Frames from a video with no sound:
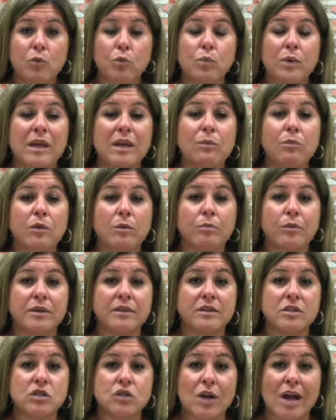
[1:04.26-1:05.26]
we will bring
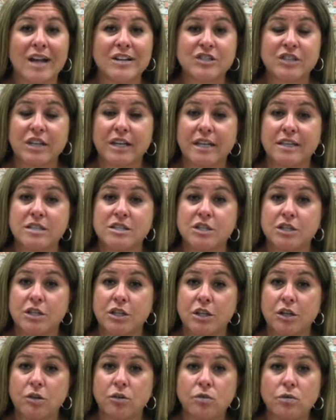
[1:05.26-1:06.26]
the trash cans to
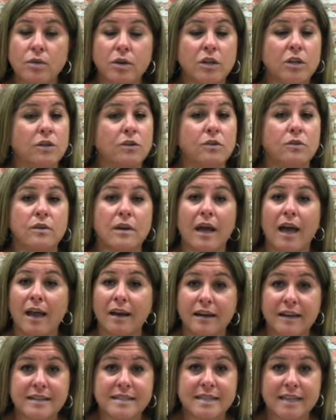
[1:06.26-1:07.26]
you. You do not
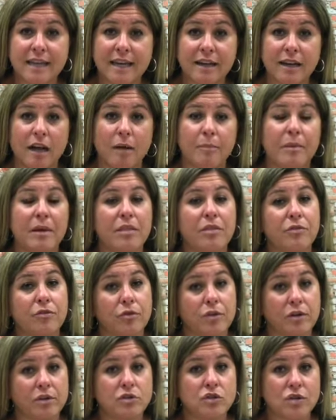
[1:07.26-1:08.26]
need to get up and throw
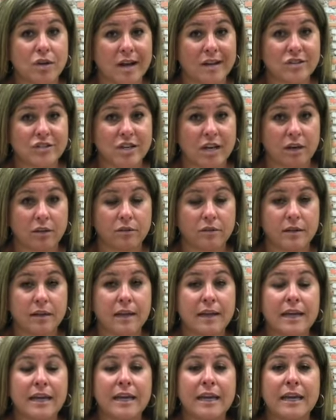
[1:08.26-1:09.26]
your trash out.
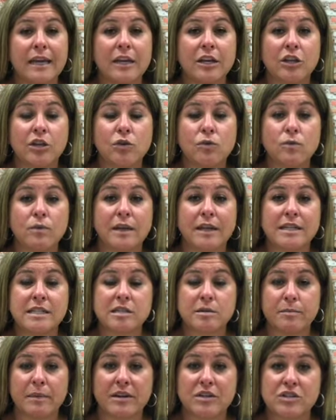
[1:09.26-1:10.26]
You need to
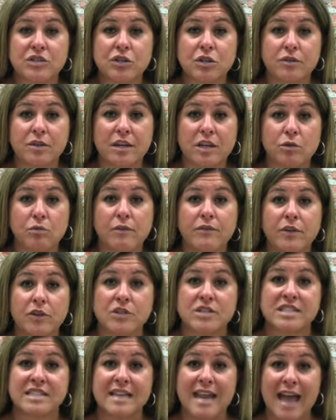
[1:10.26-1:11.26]
make sure that you have your
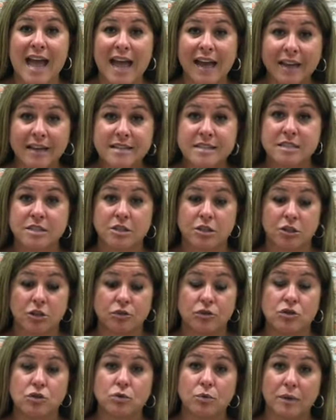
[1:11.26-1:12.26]
snacks, your
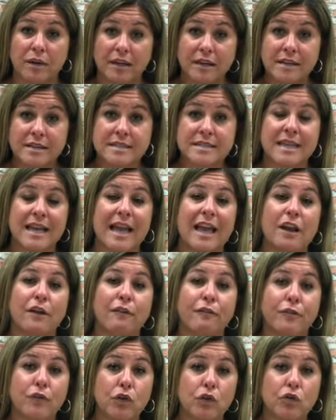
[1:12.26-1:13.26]
drinks, and
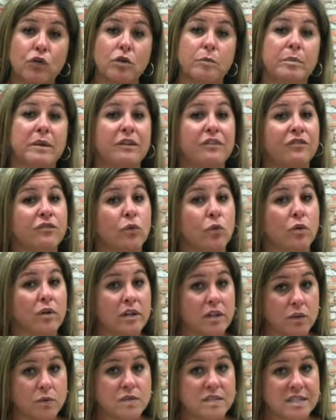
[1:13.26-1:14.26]
food before
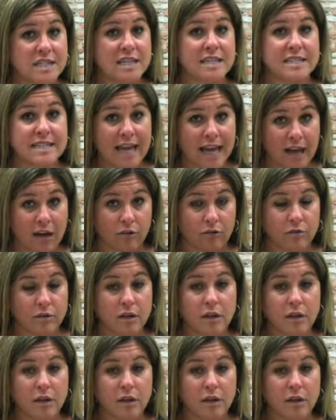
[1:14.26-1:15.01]
you sit down.